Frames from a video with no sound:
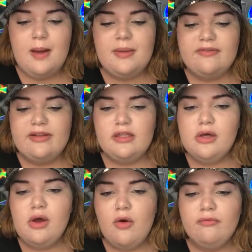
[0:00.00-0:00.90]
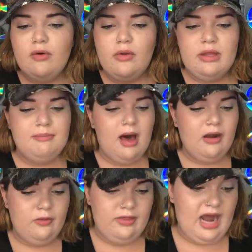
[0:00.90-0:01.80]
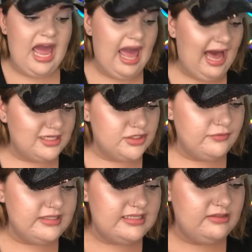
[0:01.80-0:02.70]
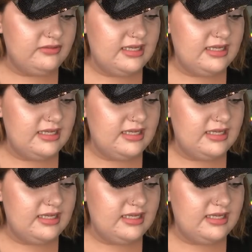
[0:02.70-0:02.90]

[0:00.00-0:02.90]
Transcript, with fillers: But if I look over on the bottle that I actually received,